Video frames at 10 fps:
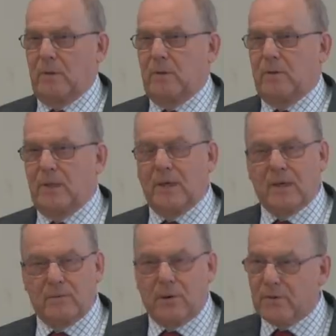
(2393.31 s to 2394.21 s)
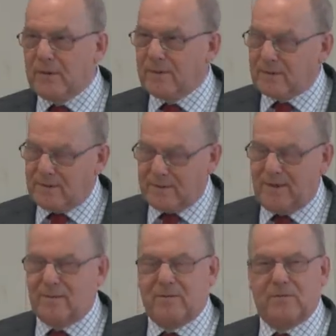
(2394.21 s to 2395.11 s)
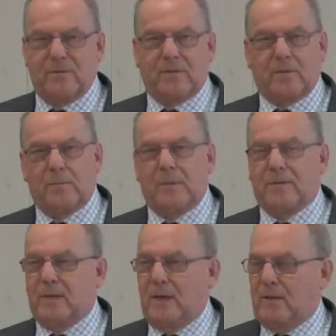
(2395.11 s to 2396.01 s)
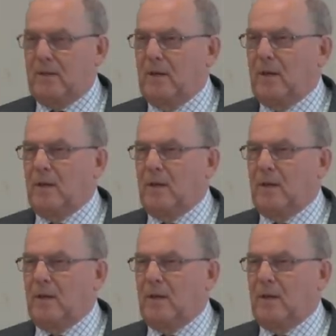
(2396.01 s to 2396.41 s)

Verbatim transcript: You think of all these catastrophes coming together.